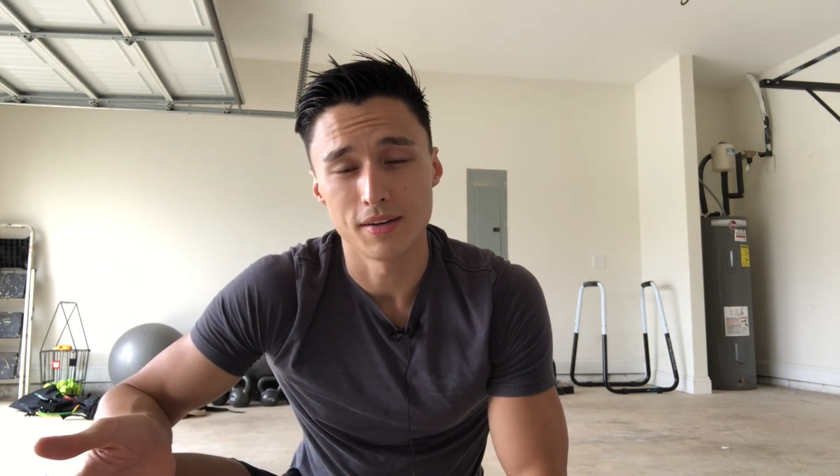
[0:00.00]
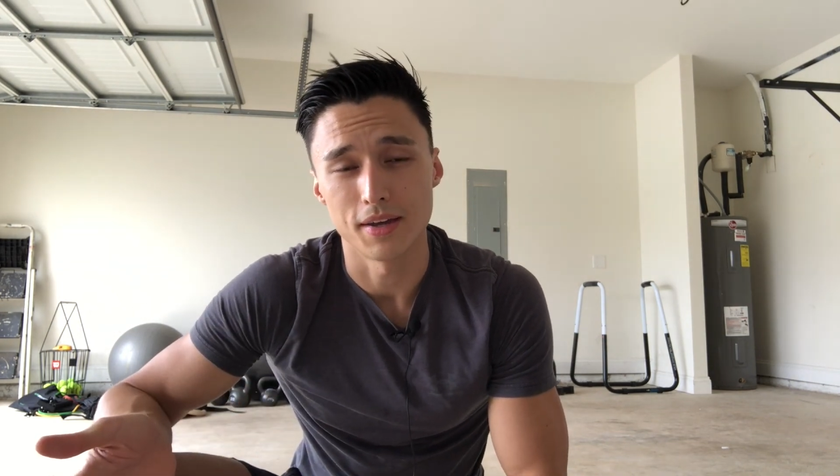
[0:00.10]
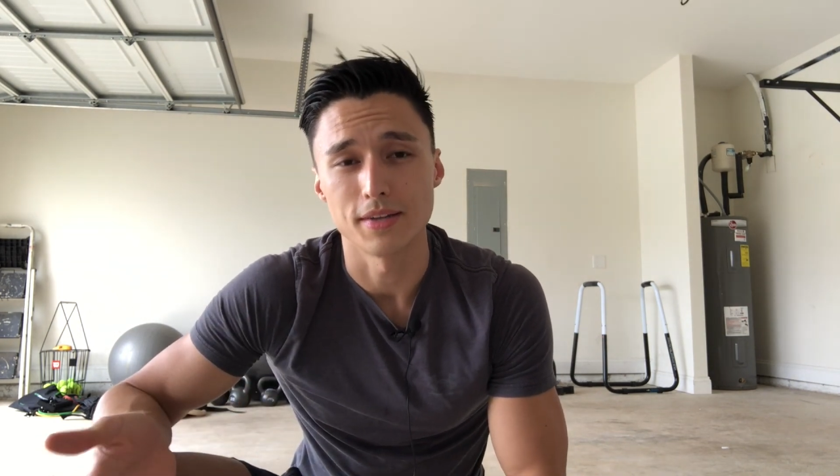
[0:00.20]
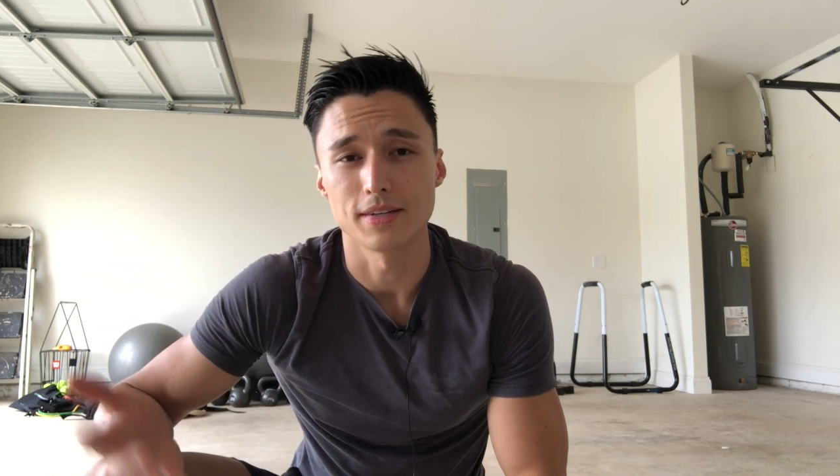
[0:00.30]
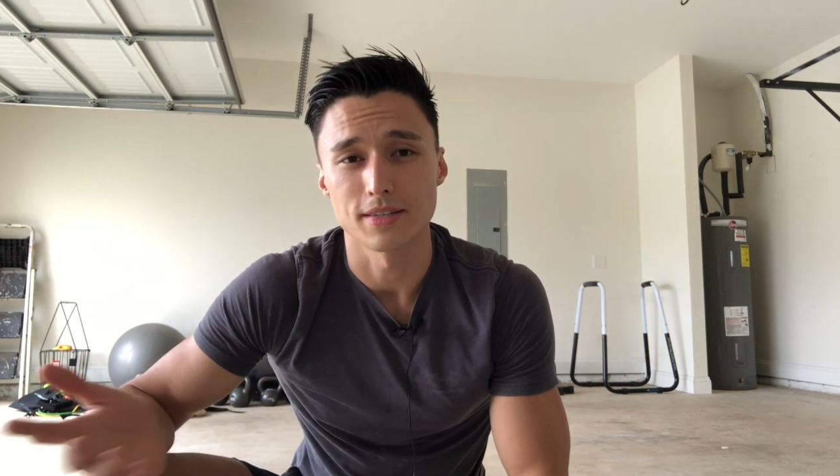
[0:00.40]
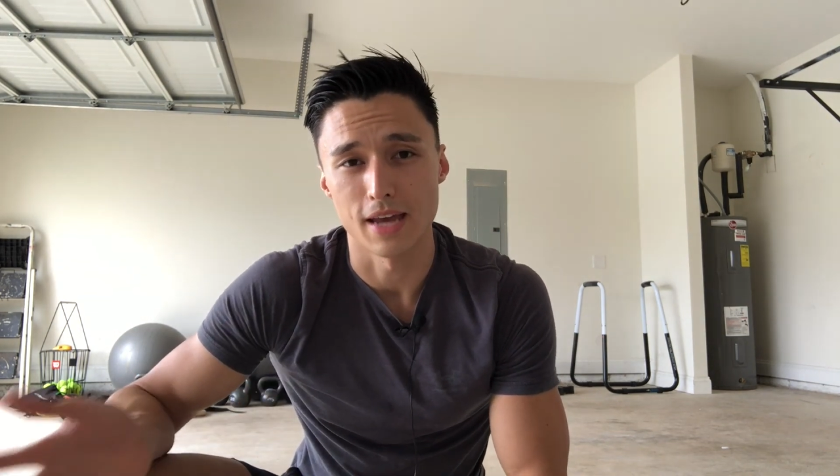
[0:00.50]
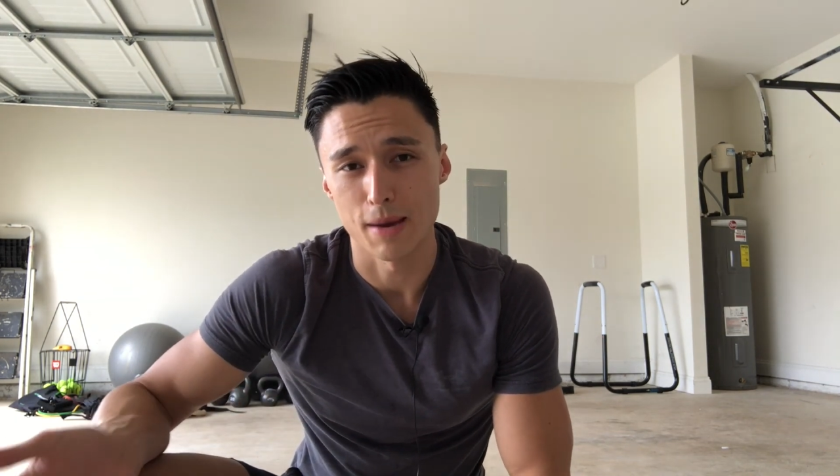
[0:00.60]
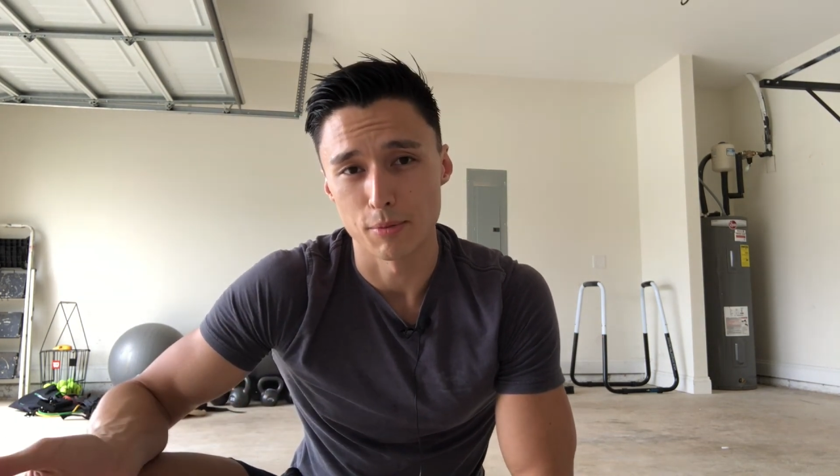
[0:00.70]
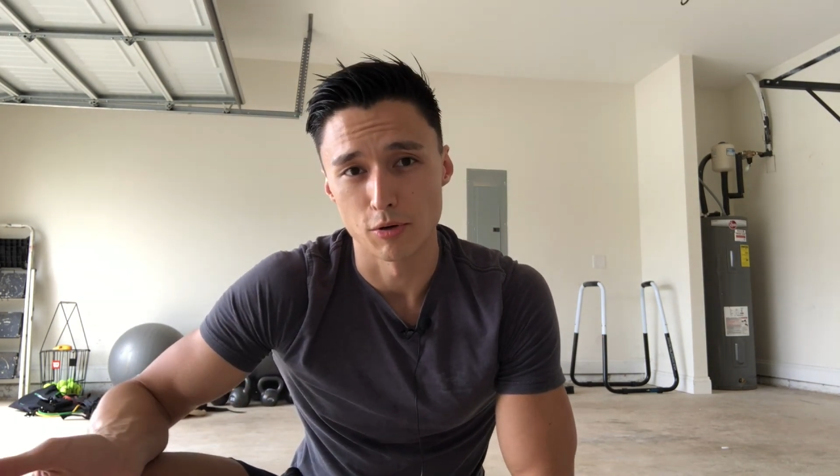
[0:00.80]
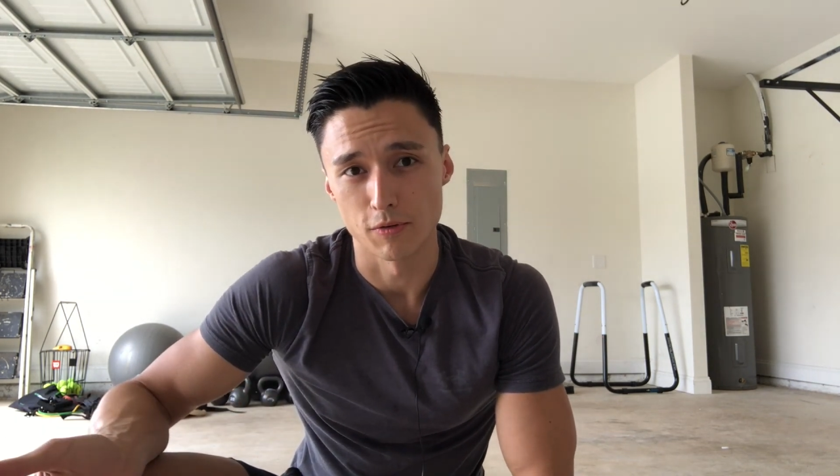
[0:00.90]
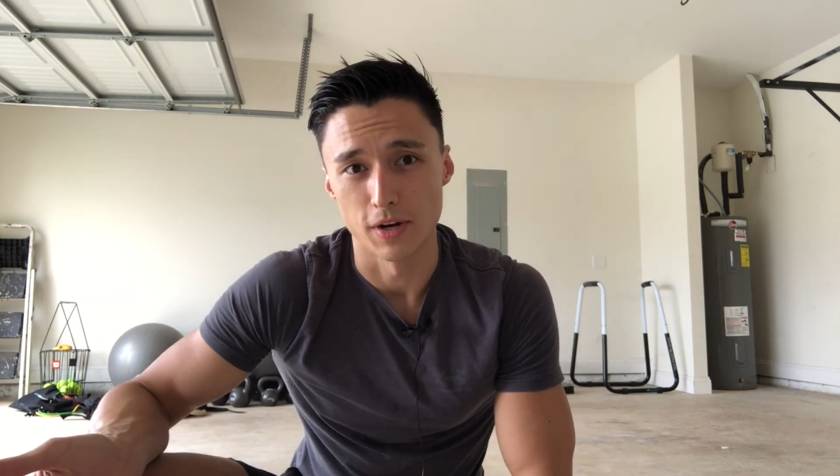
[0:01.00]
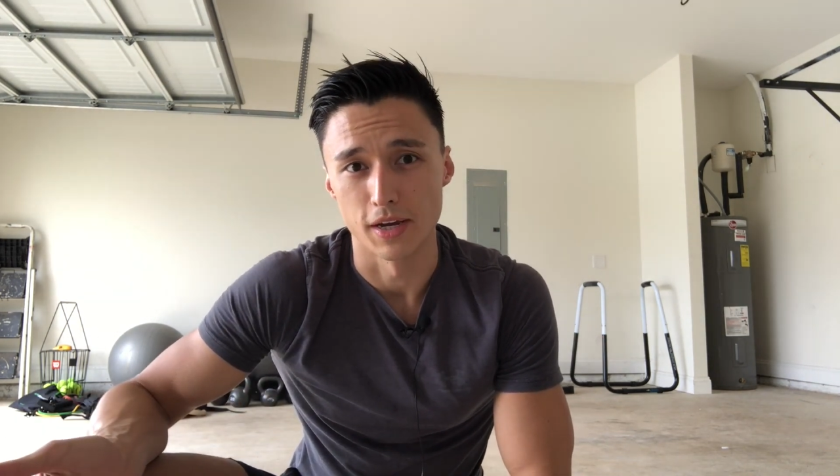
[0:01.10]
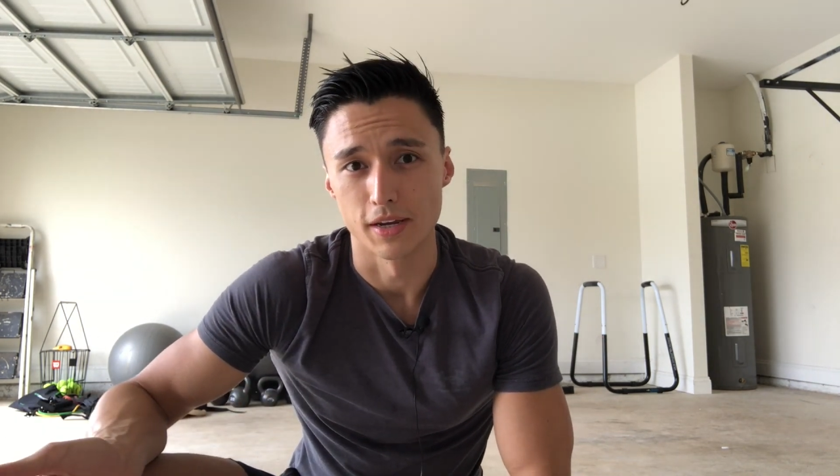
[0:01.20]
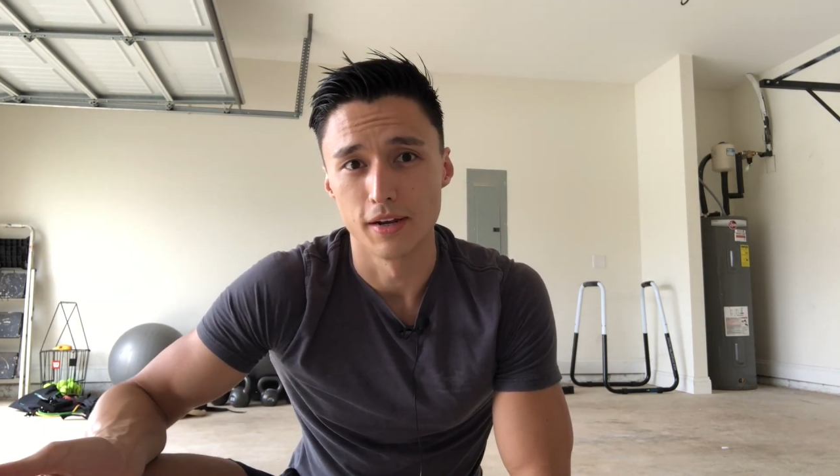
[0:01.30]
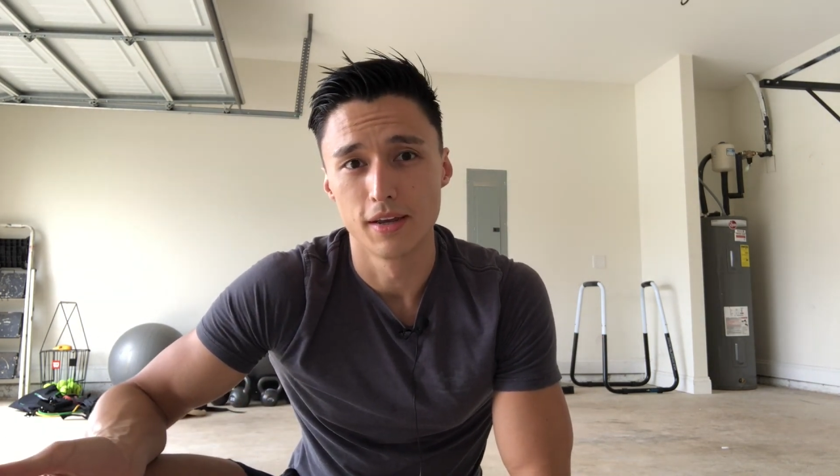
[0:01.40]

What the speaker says: it doesn't happen overnight.